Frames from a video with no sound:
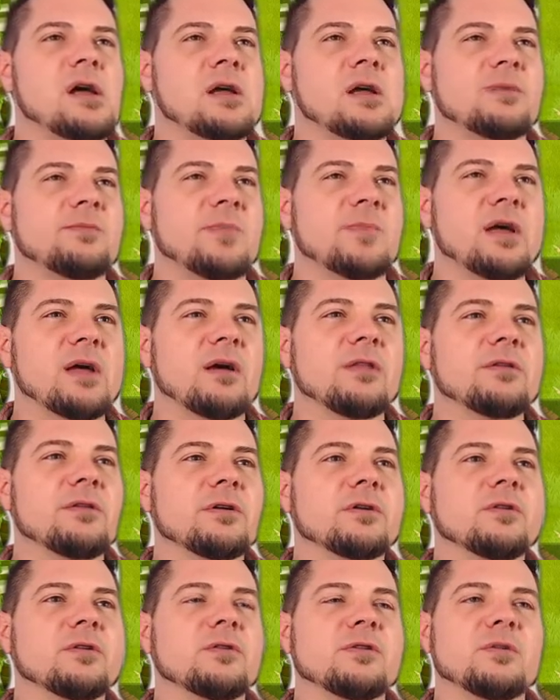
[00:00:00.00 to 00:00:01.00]
My other
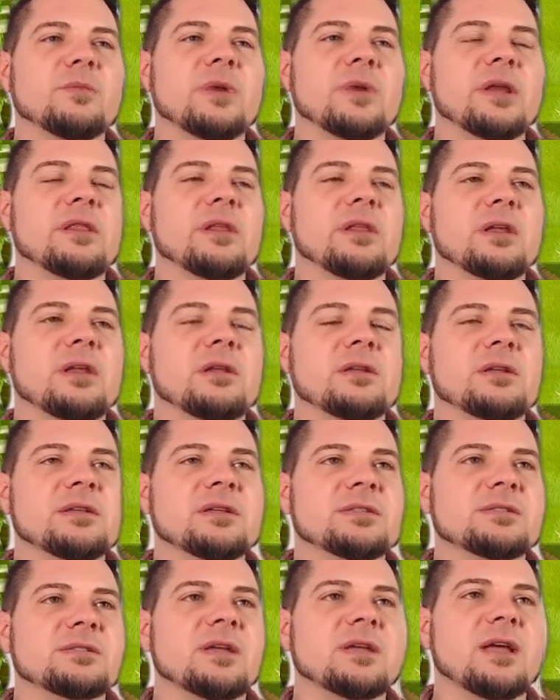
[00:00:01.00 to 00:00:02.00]
goal by then is
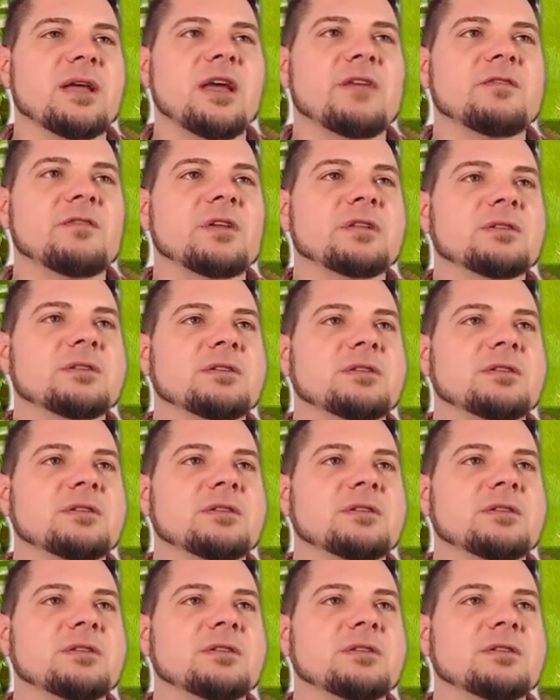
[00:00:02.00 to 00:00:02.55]
to have at